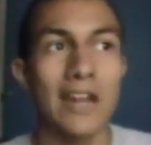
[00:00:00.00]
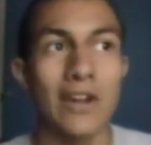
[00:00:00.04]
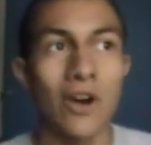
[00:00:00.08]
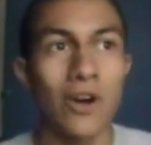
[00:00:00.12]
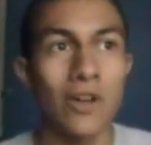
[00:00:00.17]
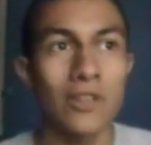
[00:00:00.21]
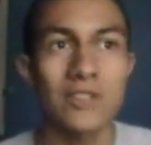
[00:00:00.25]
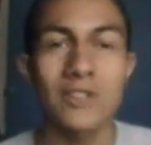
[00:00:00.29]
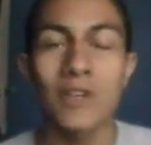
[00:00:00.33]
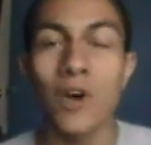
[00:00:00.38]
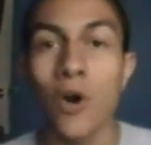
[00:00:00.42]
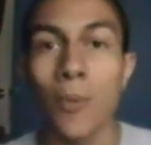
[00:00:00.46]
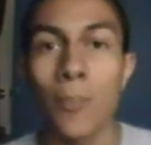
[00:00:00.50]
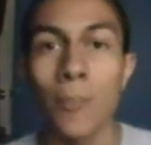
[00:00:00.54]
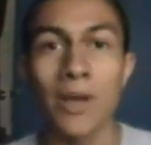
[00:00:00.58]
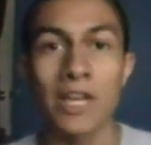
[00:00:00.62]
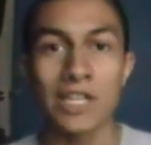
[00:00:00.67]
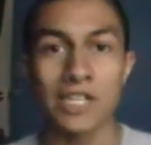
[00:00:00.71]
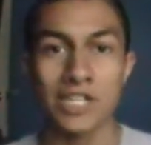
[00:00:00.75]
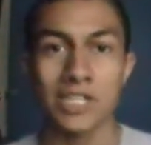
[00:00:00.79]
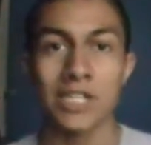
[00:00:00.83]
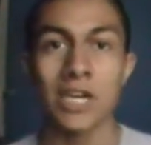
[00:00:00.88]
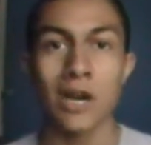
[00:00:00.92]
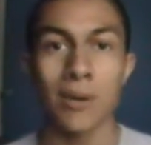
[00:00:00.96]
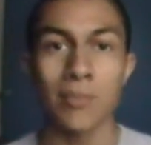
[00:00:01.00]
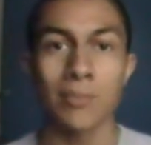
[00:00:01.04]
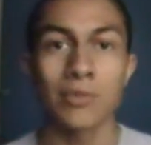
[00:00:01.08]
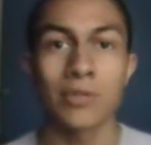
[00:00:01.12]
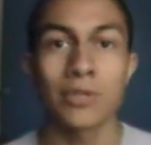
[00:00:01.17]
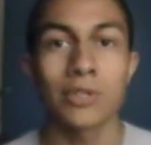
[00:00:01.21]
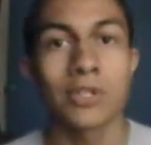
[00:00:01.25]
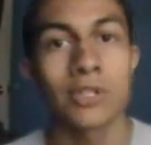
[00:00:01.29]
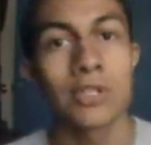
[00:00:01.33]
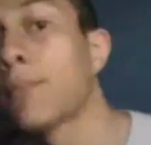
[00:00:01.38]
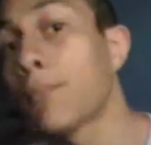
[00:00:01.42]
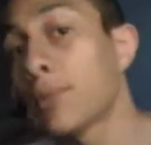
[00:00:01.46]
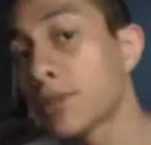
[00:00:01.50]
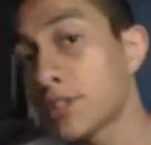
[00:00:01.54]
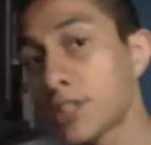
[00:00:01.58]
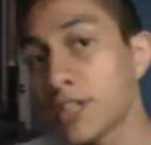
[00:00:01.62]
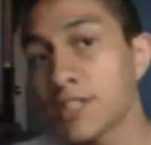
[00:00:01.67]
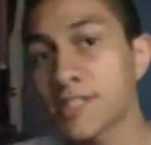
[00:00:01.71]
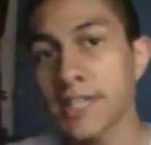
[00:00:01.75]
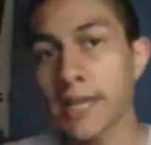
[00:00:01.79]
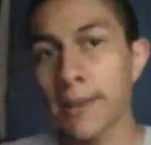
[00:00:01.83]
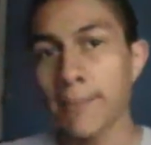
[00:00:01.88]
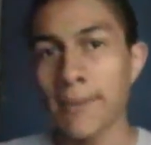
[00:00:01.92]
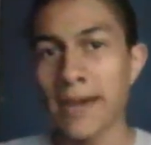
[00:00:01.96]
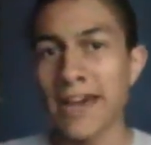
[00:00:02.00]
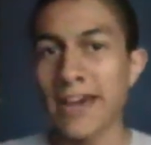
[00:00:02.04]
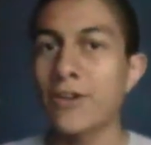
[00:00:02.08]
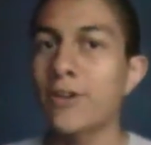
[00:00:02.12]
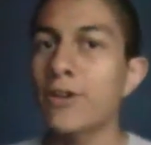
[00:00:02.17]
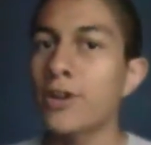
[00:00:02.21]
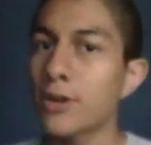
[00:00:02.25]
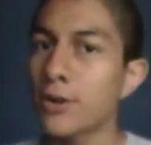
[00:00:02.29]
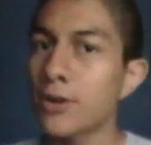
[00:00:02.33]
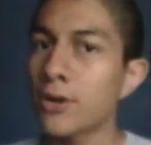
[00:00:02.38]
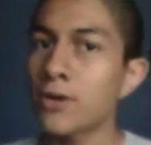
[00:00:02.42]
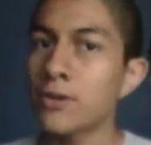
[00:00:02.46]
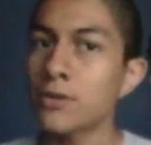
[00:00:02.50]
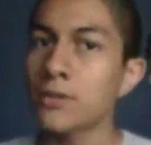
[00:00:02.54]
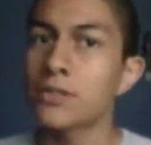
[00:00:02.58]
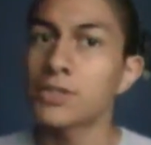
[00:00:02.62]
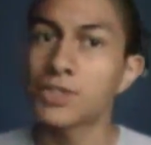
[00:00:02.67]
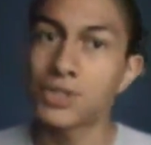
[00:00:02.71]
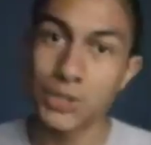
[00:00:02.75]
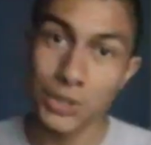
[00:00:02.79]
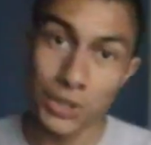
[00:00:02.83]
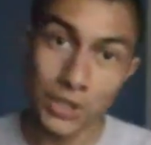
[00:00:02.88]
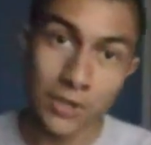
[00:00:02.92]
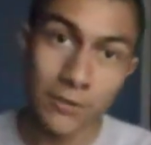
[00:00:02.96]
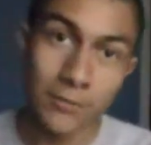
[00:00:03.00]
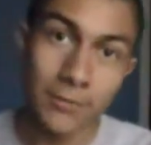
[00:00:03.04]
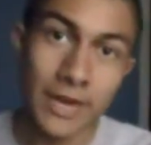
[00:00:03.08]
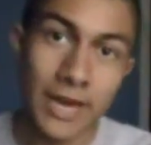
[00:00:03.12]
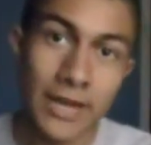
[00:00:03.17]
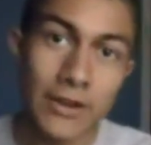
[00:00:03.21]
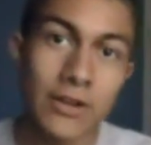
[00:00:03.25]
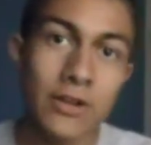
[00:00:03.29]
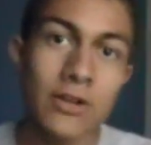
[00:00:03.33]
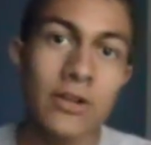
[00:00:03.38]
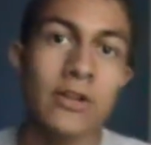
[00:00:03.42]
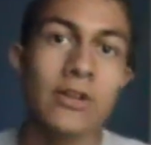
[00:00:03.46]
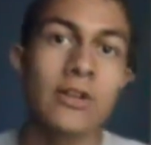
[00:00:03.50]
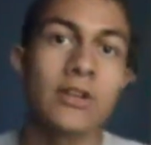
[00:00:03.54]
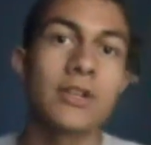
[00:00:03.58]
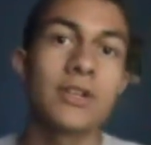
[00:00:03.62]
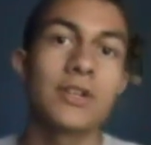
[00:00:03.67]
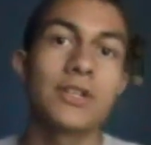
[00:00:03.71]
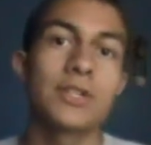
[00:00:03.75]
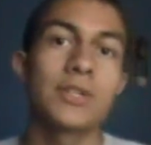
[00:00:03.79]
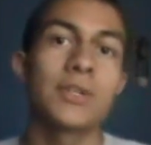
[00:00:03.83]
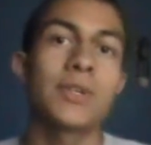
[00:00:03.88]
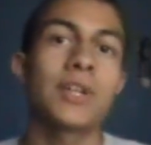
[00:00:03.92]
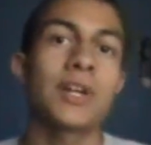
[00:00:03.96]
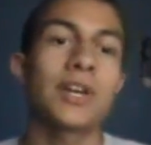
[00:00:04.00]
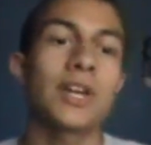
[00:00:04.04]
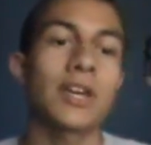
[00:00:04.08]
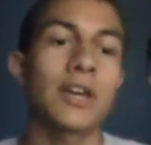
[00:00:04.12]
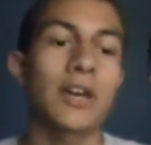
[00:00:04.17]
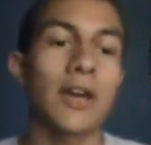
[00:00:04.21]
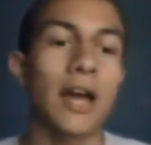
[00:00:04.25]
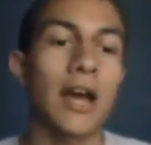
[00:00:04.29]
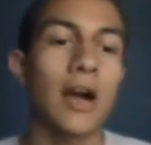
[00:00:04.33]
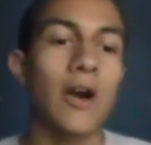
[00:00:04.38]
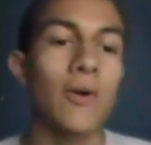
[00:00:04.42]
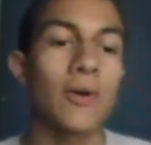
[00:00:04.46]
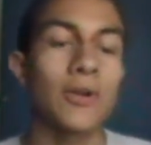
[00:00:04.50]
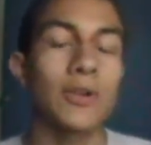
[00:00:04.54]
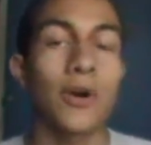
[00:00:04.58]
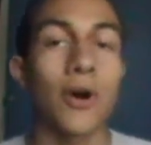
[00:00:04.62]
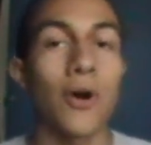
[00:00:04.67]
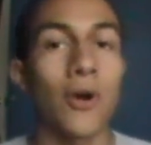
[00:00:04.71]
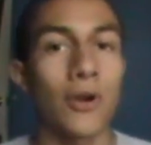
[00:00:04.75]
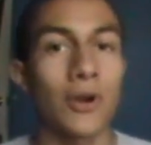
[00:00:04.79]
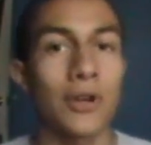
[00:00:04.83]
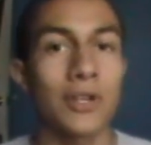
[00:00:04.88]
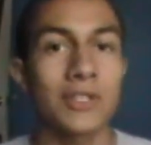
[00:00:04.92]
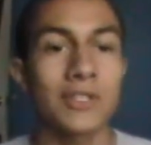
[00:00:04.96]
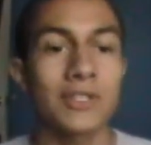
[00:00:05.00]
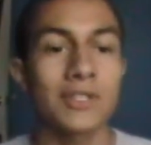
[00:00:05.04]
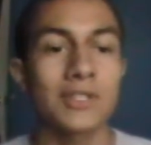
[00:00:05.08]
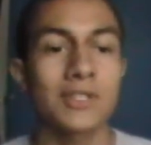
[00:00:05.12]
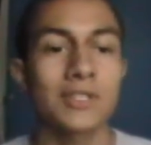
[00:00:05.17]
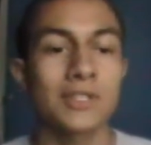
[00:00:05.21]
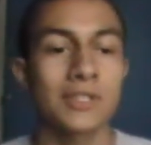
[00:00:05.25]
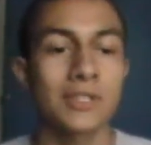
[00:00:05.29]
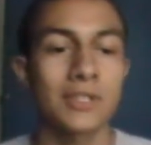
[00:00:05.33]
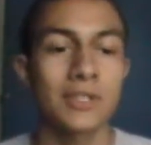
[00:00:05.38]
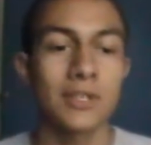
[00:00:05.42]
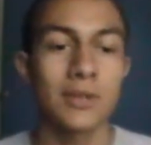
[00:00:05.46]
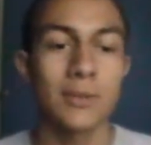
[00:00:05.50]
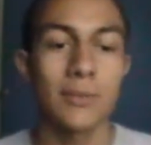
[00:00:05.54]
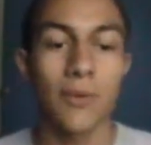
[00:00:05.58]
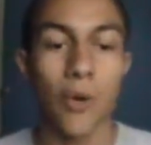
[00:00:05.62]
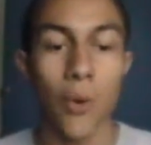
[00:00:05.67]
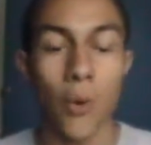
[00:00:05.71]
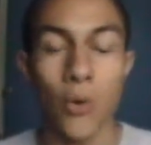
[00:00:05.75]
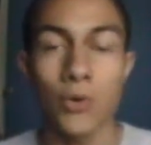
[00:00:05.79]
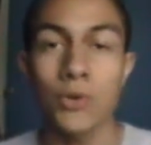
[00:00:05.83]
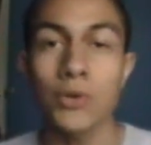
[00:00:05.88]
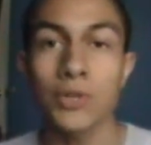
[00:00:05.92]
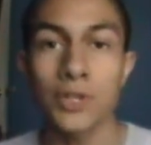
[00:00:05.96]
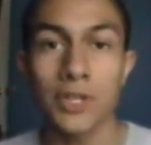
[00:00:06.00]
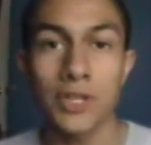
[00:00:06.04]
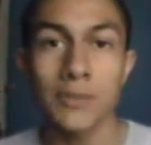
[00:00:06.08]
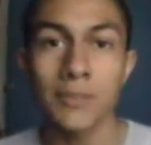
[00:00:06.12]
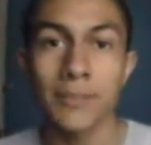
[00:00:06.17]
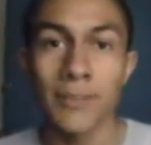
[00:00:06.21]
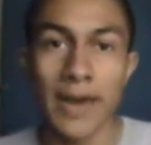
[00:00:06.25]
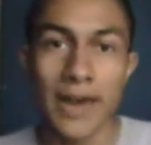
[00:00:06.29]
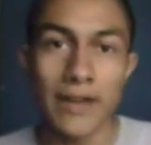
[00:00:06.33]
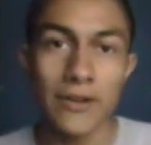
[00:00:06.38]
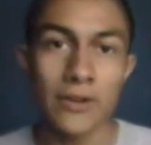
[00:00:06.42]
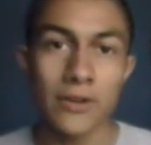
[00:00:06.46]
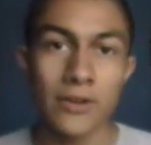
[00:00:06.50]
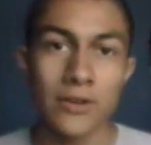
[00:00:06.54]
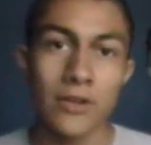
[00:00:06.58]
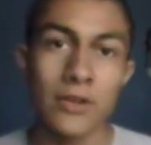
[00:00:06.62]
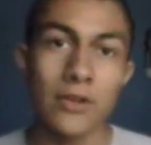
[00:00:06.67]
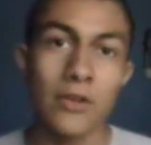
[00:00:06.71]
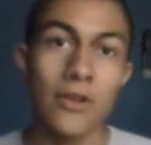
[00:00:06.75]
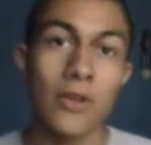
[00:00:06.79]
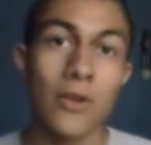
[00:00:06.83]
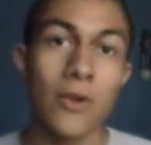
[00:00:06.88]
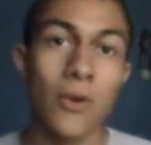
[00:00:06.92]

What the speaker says: It's all meshed up. But does that matter at all? Should it matter? Should like how an artist ordered it matter?